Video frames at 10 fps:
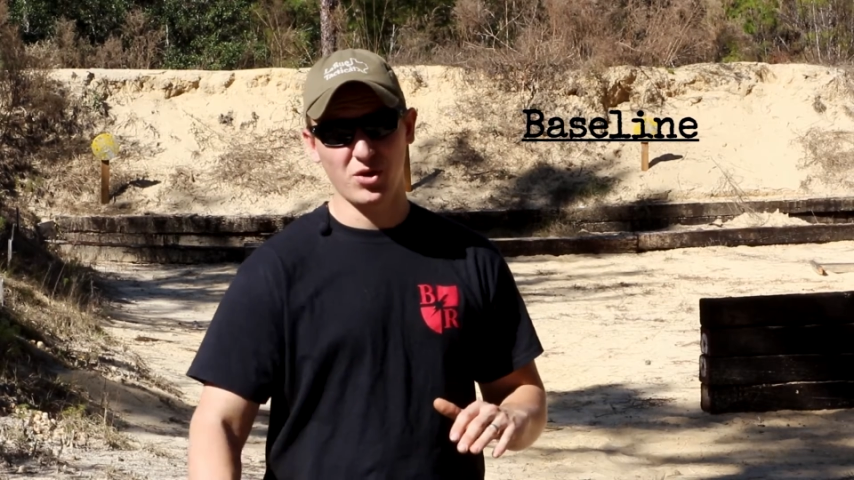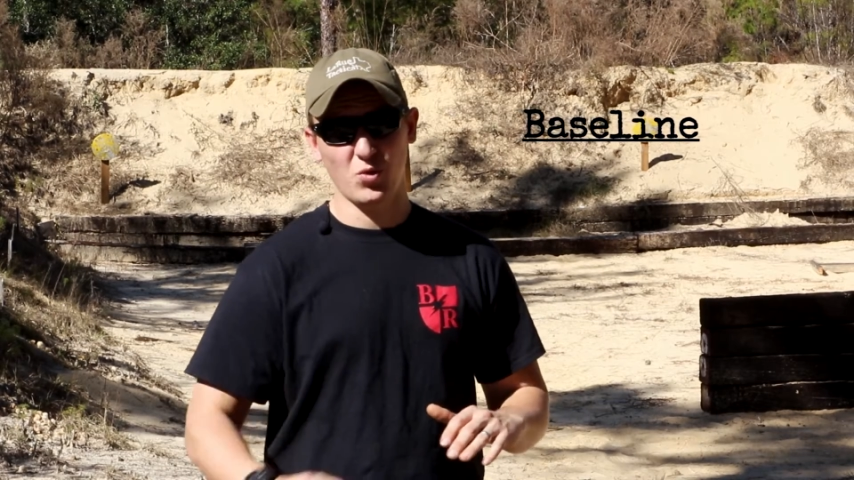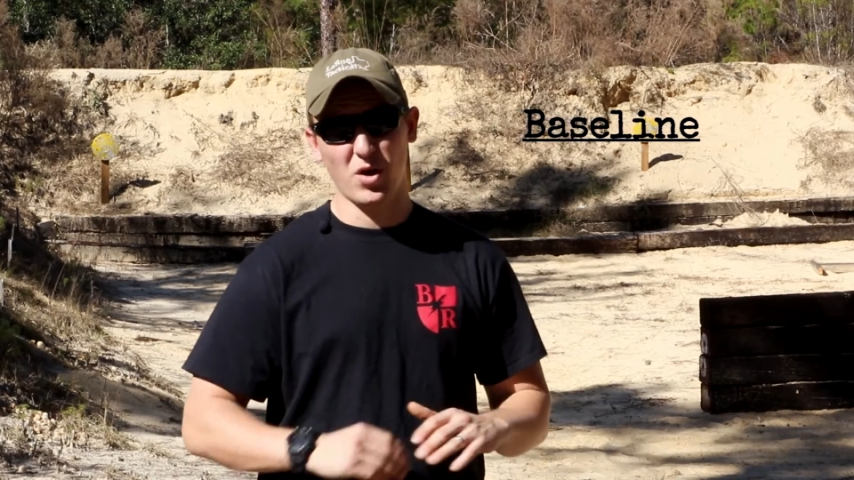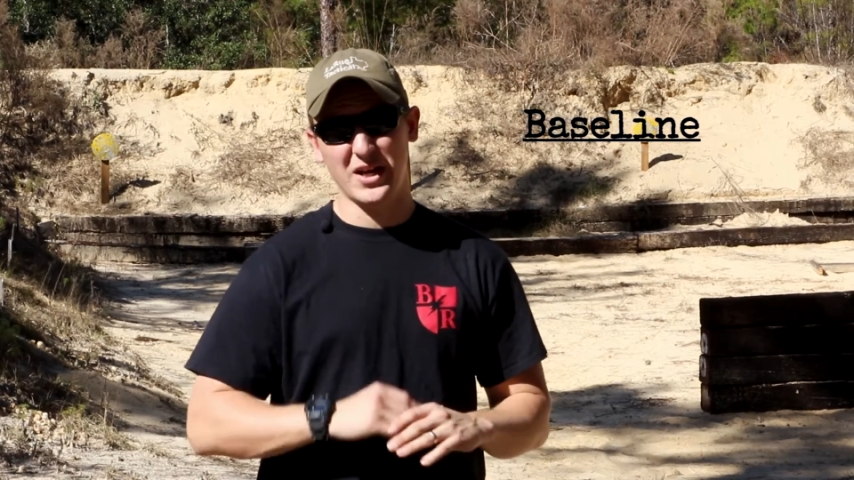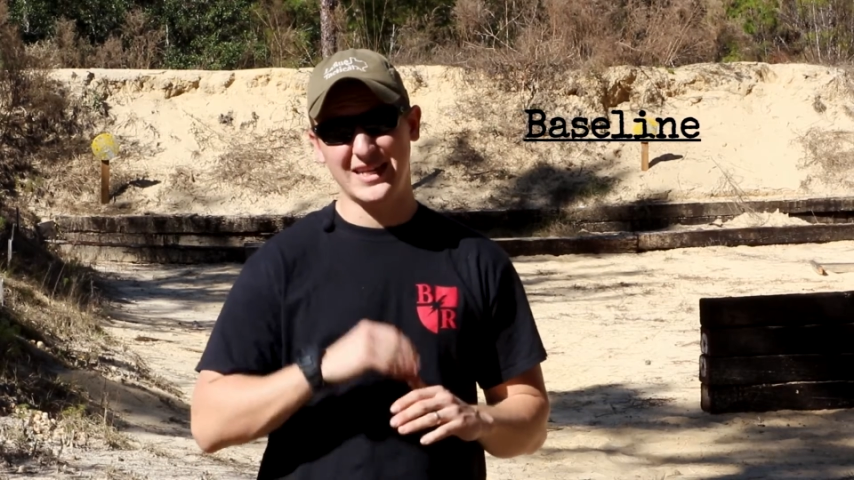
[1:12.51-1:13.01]

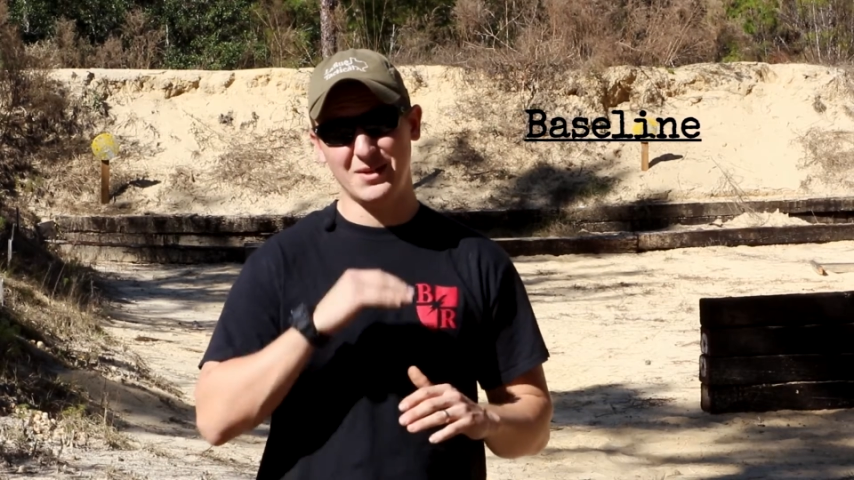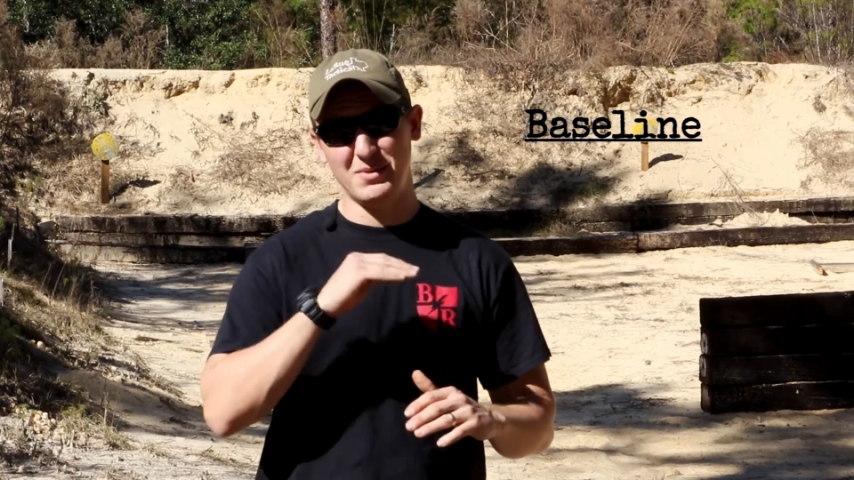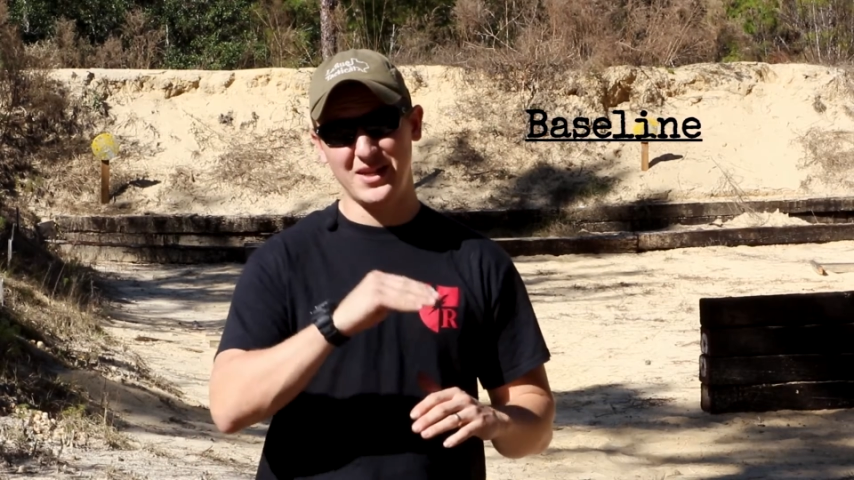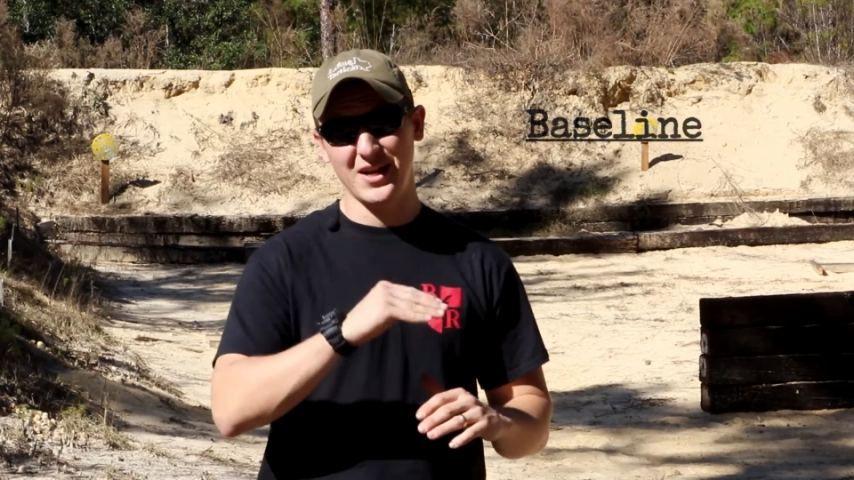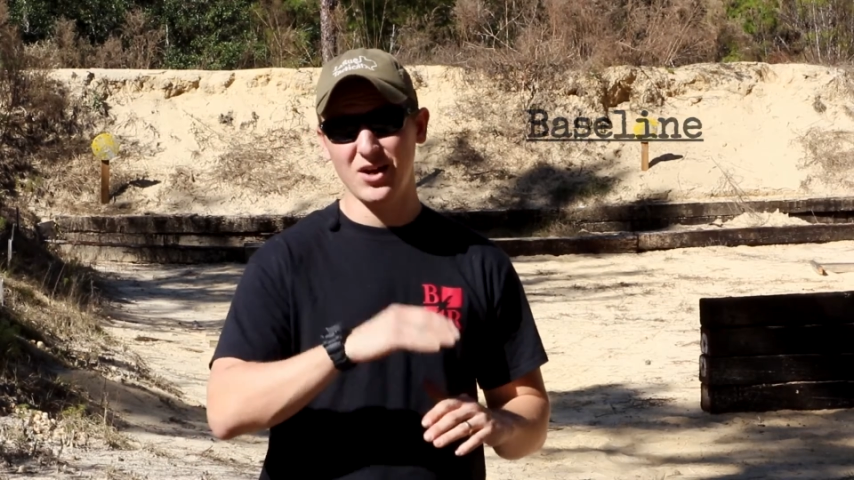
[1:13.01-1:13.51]
You want it to
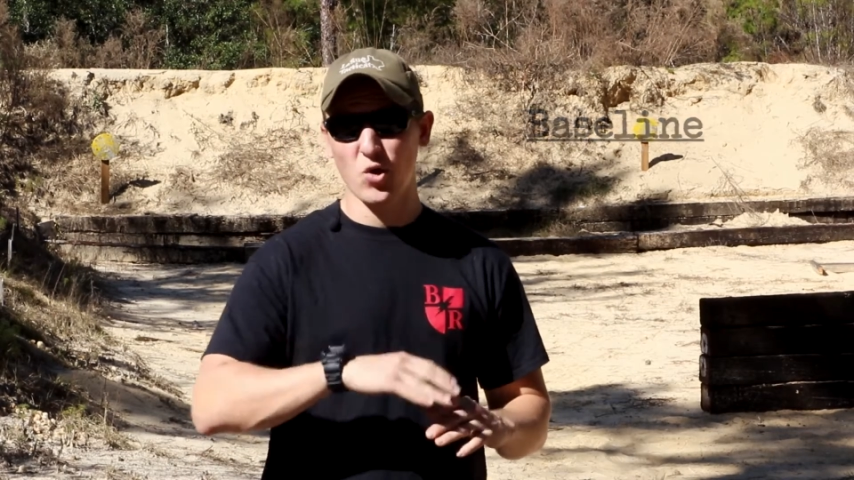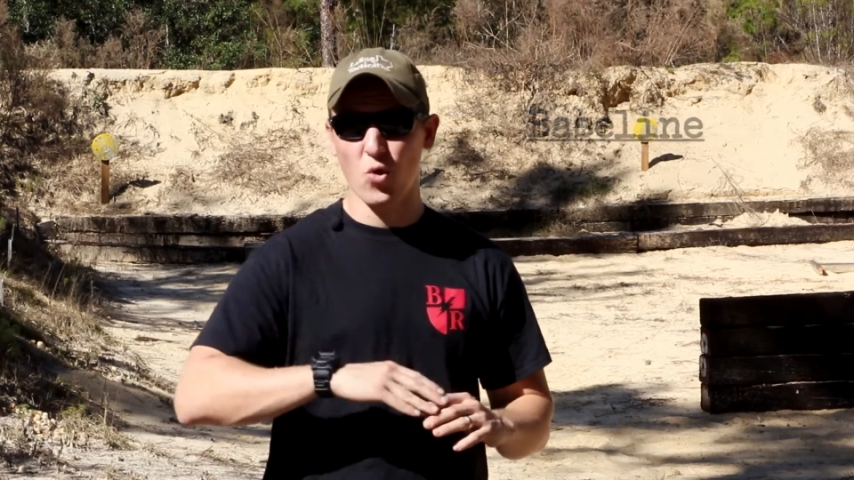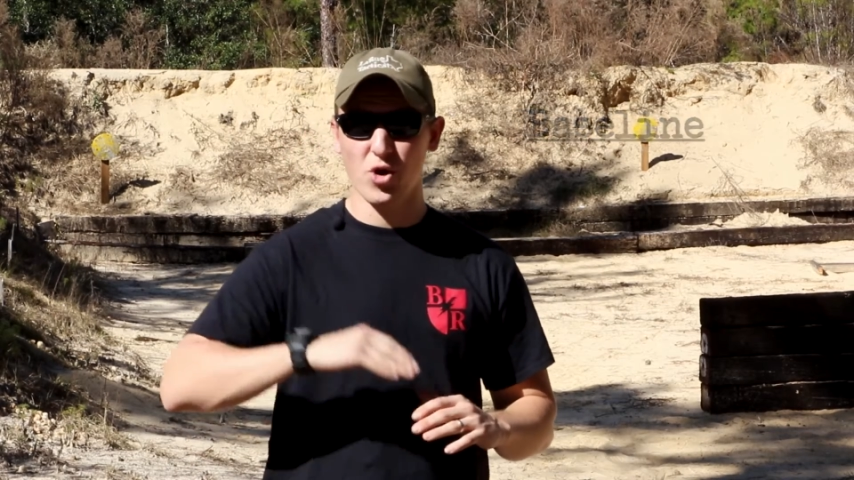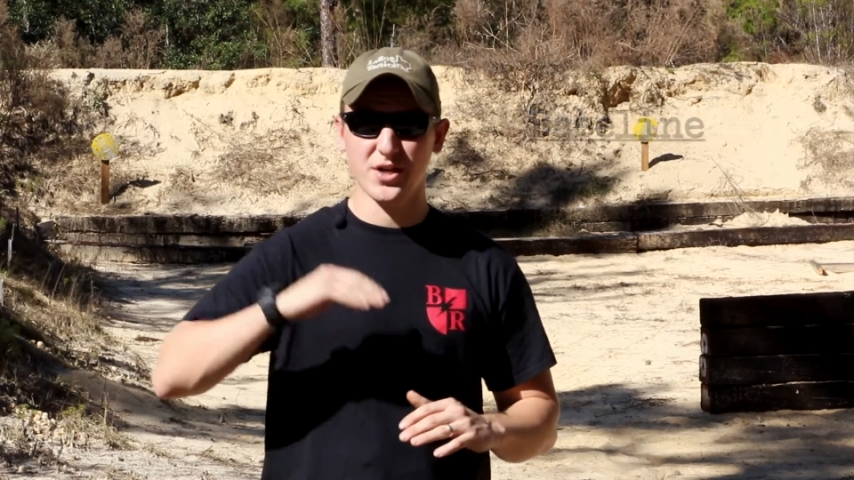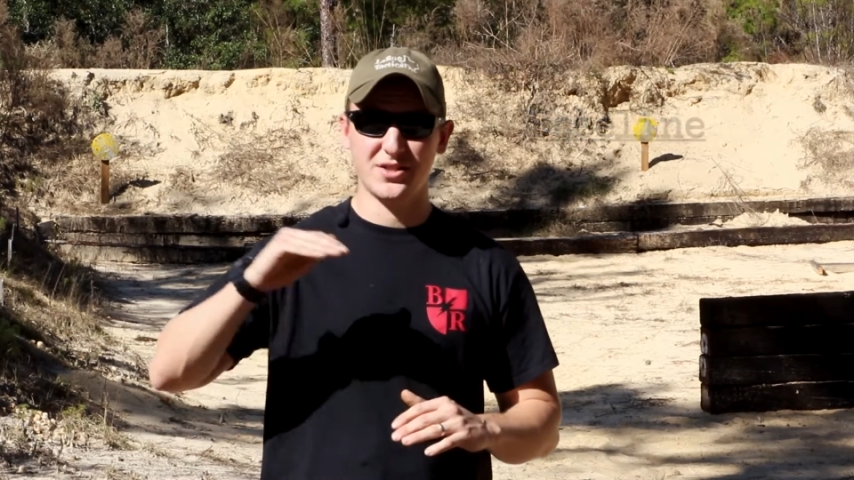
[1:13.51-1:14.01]
be there
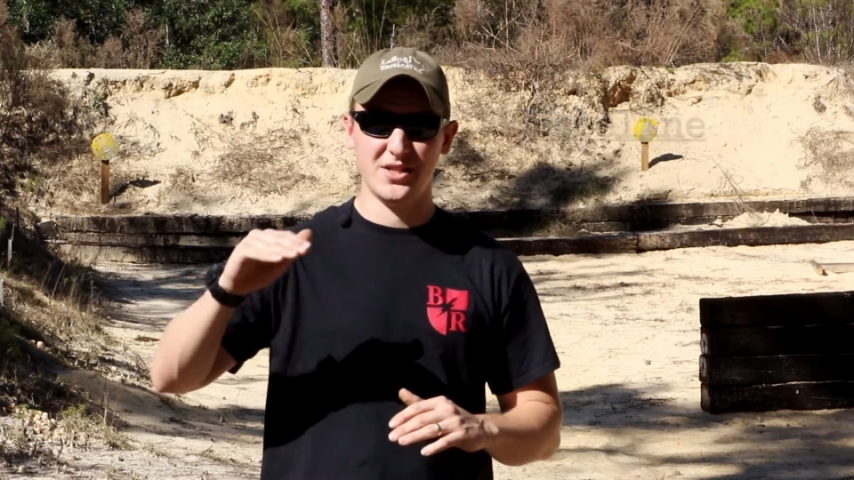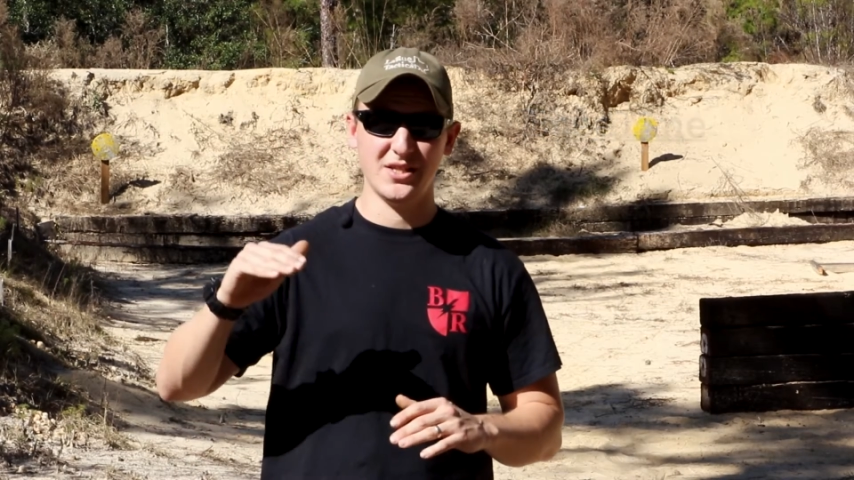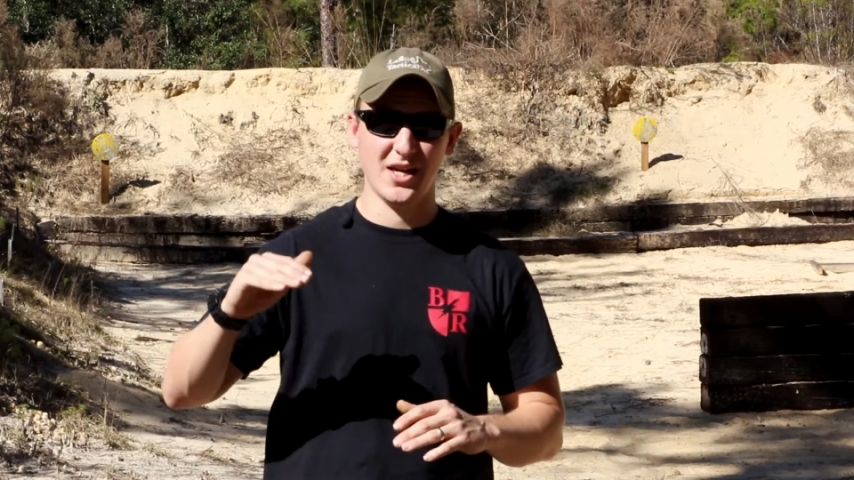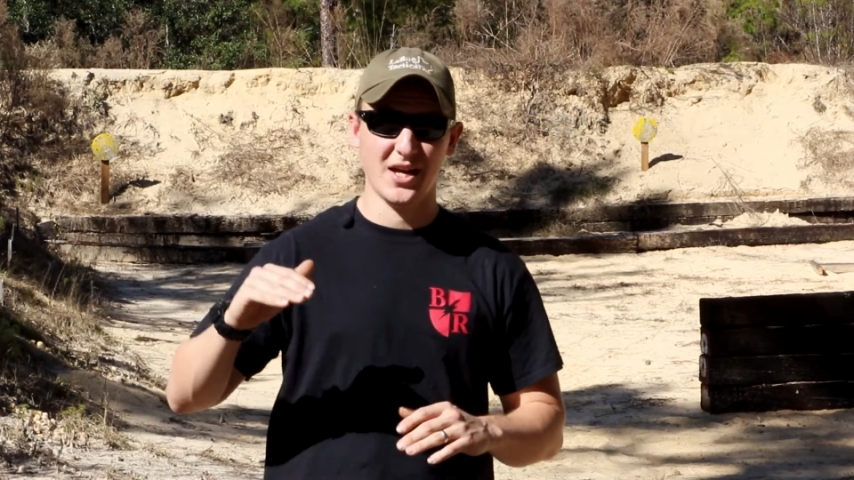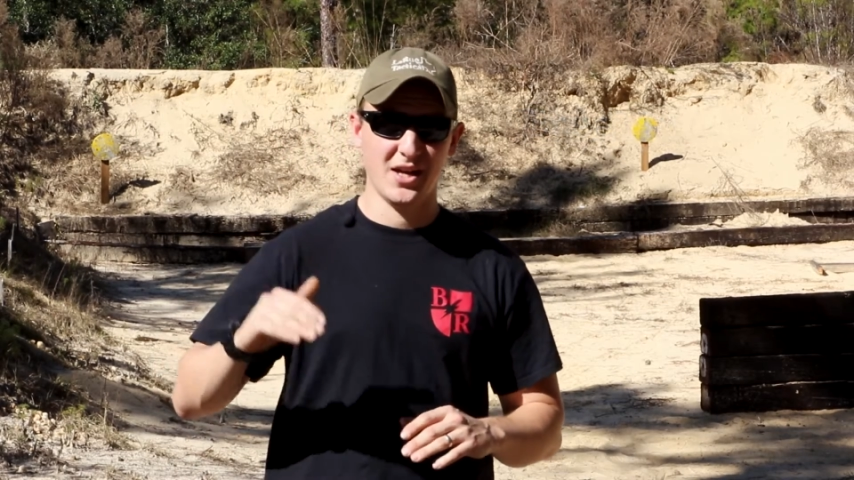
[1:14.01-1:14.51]
or
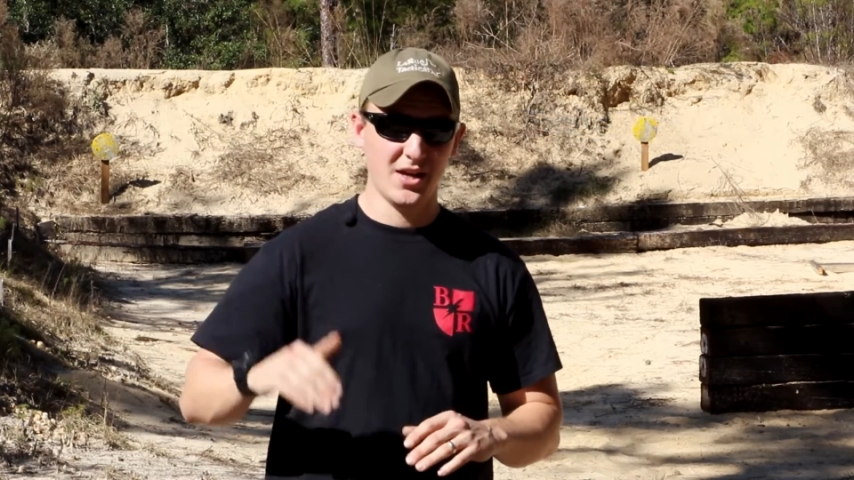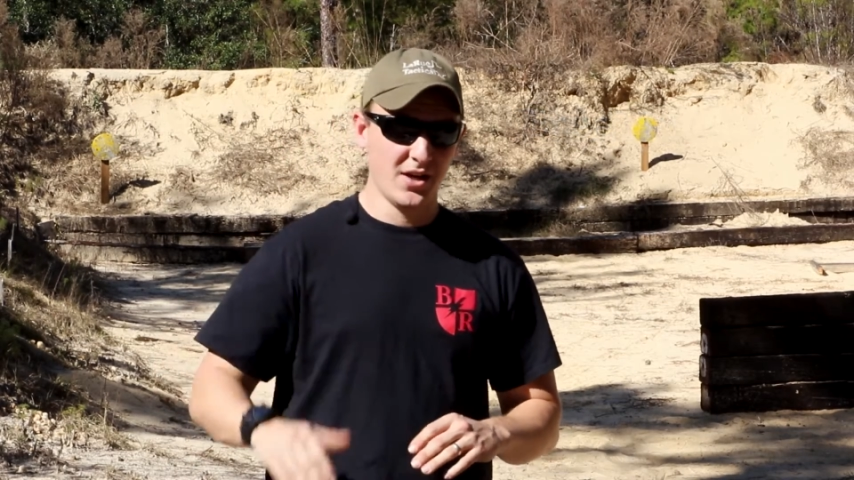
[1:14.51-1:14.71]
exceed that.